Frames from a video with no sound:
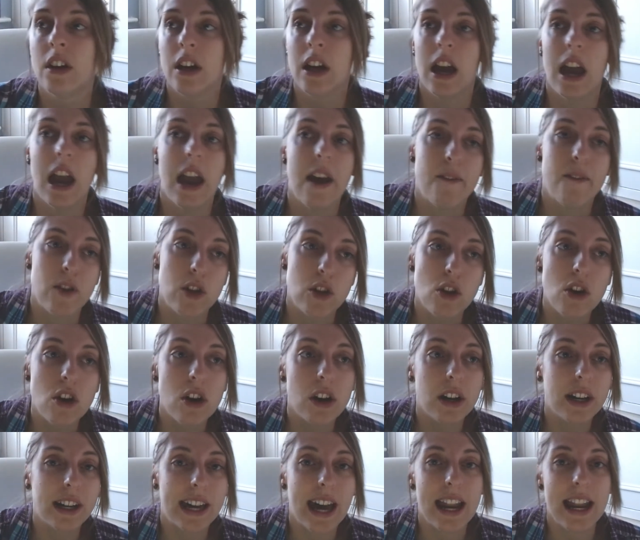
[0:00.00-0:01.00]
if you
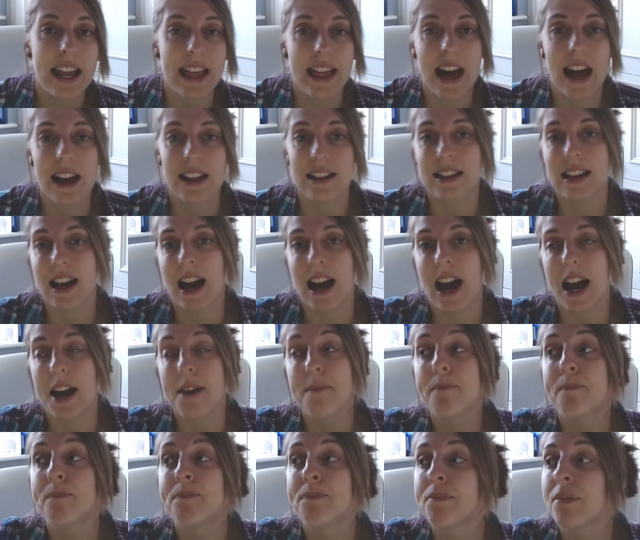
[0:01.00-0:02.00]
don't get it that
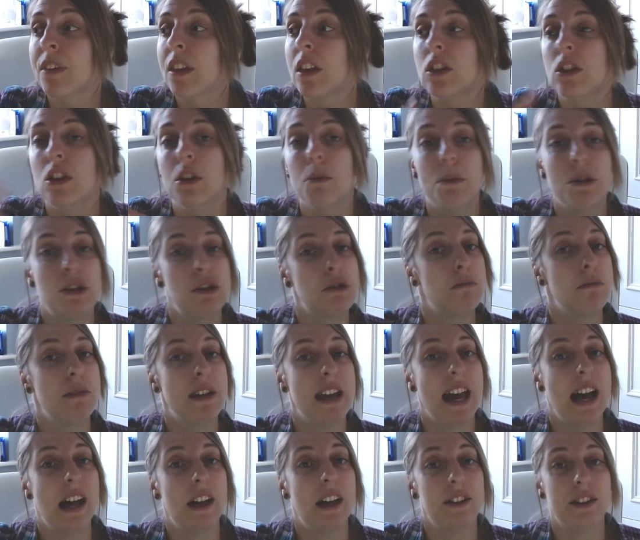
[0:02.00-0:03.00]
time, there'll be
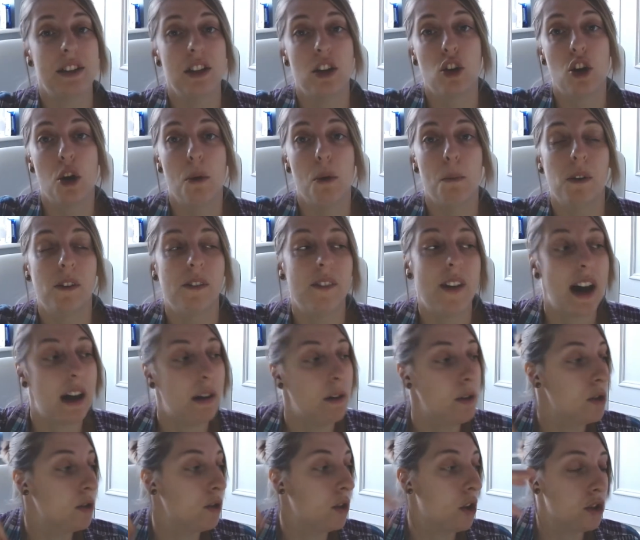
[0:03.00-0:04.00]
somebody else in a couple of
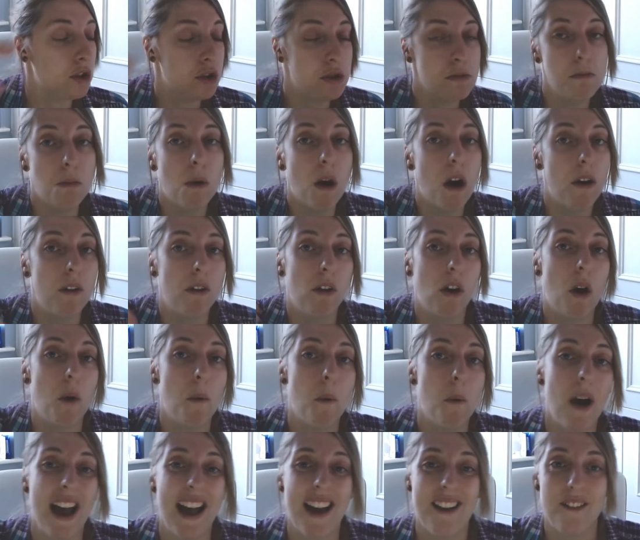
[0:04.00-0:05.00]
hours or tomorrow or
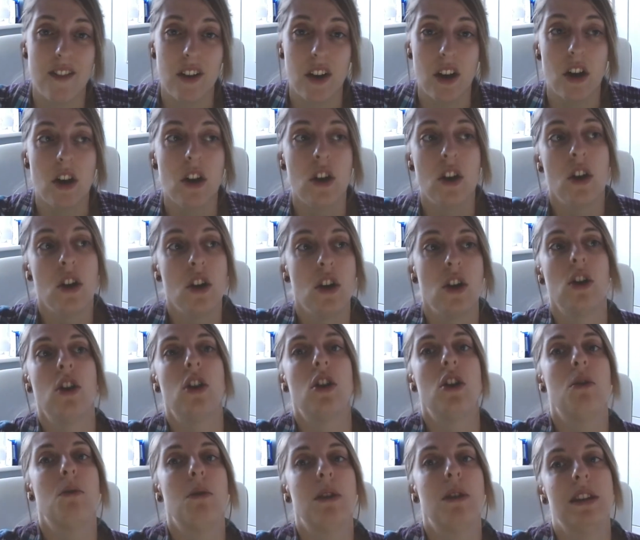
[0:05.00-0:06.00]
whatever
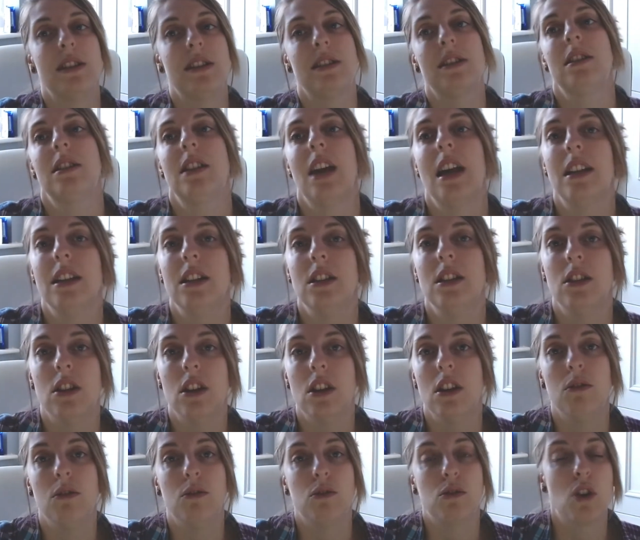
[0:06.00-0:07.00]
who's
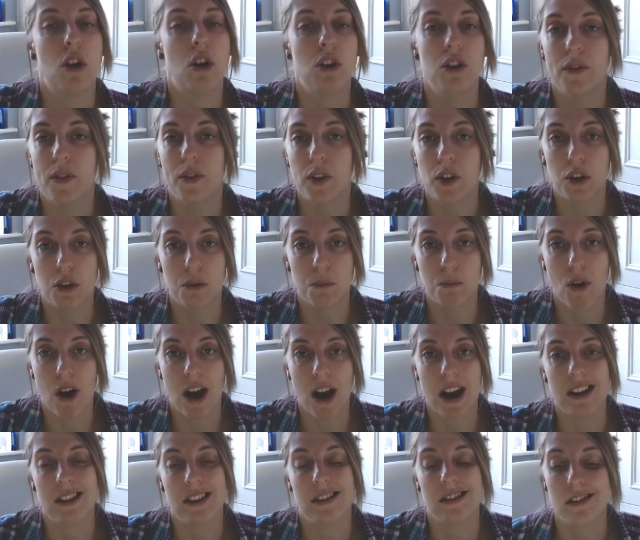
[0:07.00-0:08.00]
got another good
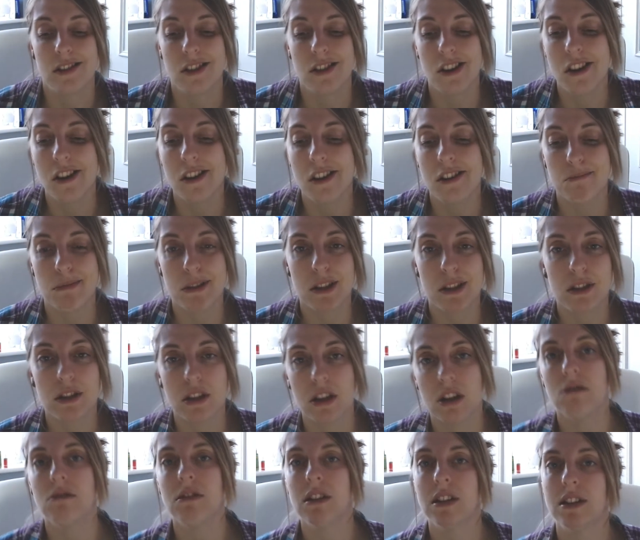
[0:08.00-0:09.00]
price. So don't be
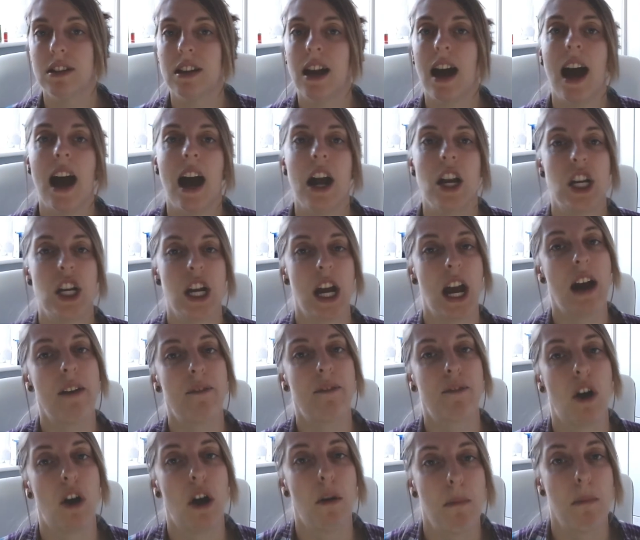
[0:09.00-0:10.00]
too disheartened. You
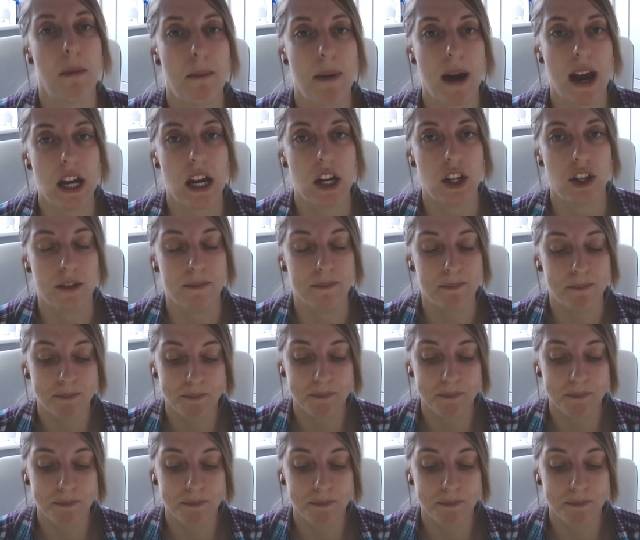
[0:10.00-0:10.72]
have got to be patient.